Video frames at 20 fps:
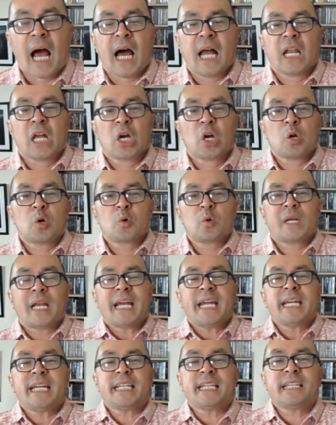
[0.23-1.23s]
Hello,
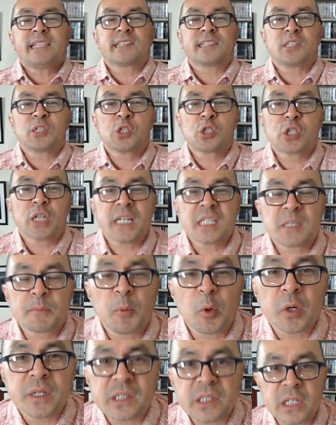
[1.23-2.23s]
ladies and gents,
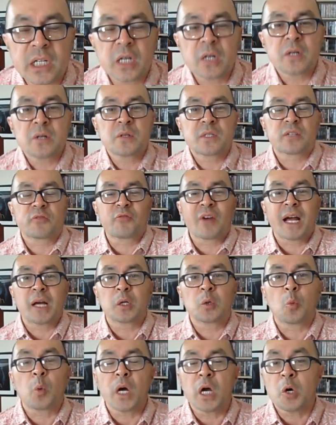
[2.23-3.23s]
boys and girls around
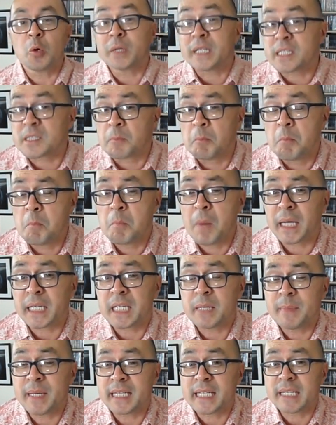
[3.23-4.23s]
the world. It's
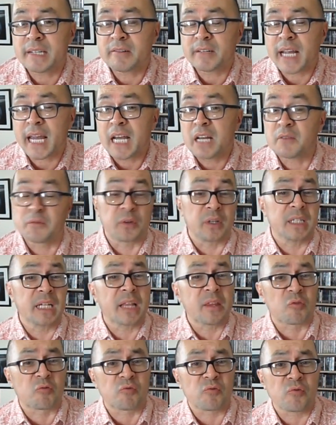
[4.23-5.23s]
Monkey Mid here again for
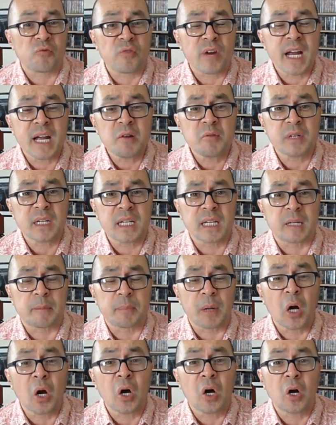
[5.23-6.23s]
another
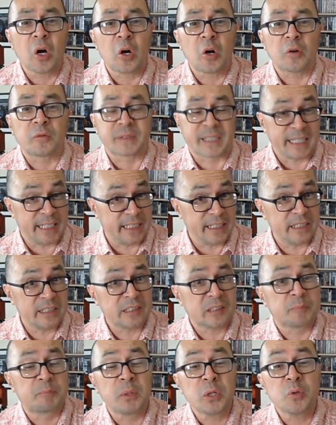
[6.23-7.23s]
roundup of
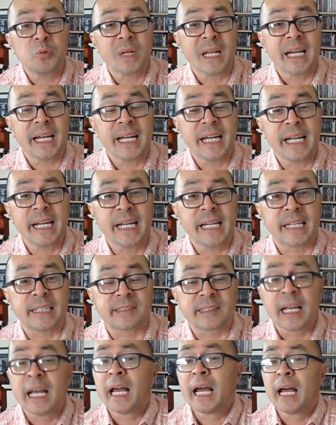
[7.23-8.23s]
Kiss
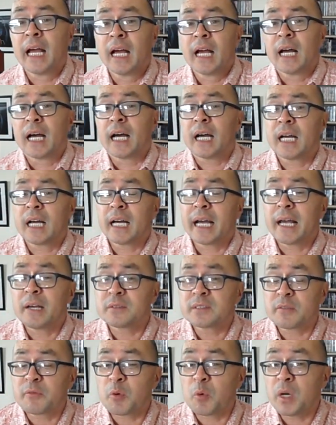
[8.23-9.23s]
Bootlegs.
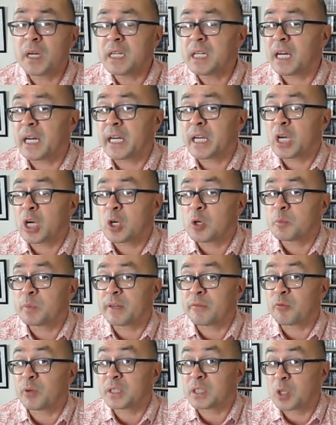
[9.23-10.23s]
How's everyone? I hope
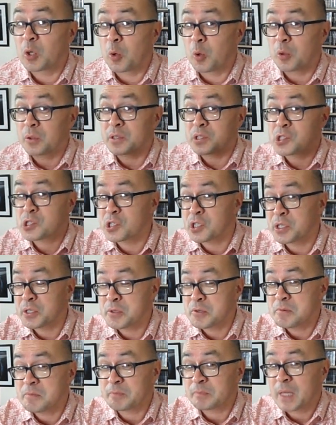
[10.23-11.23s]
everyone caught the
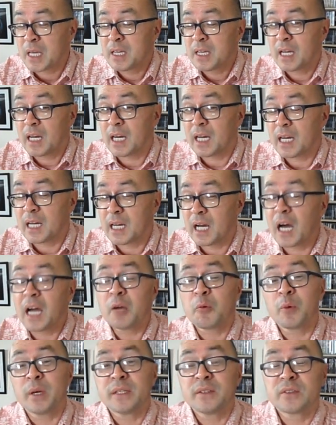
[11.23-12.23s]
show. I
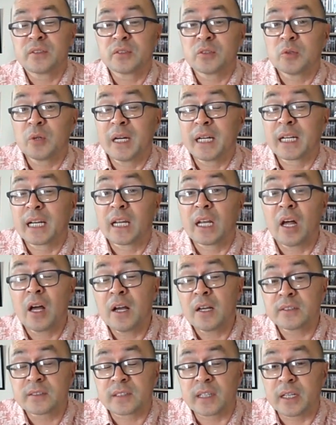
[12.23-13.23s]
went to
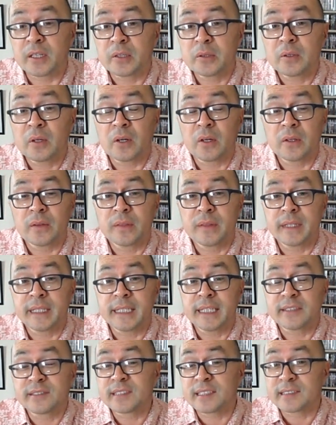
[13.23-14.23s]
Glasgow on
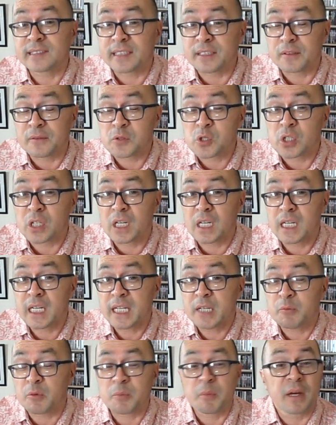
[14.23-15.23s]
the 16th of
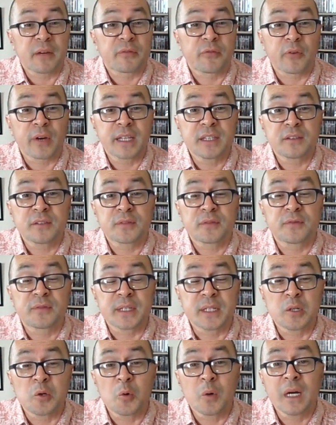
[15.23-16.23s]
July with my friends
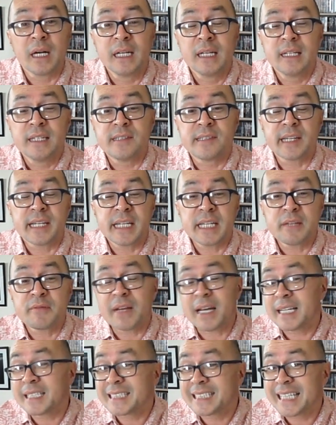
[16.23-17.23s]
Phil, Dave
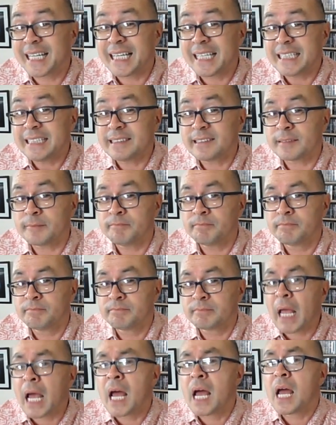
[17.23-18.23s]
and Kate.
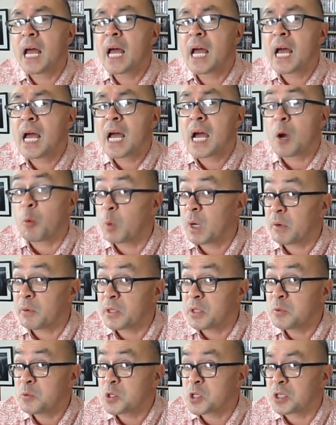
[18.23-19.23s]
Where were
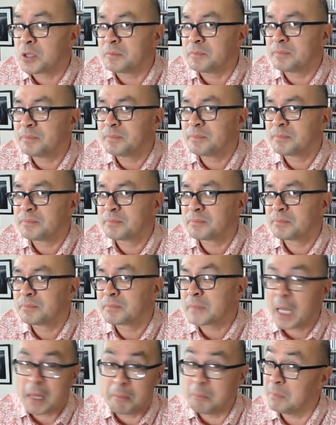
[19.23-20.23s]
you, John?
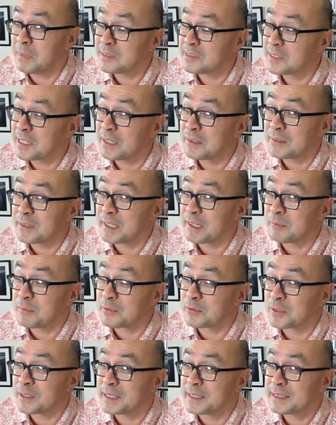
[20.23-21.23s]
Missed out there, I'm
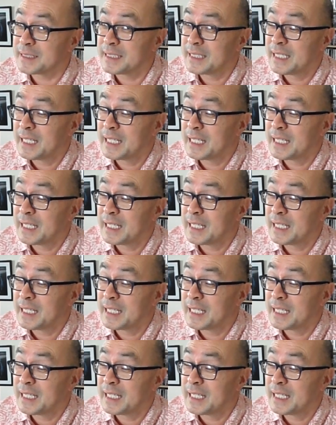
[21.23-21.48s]
afraid.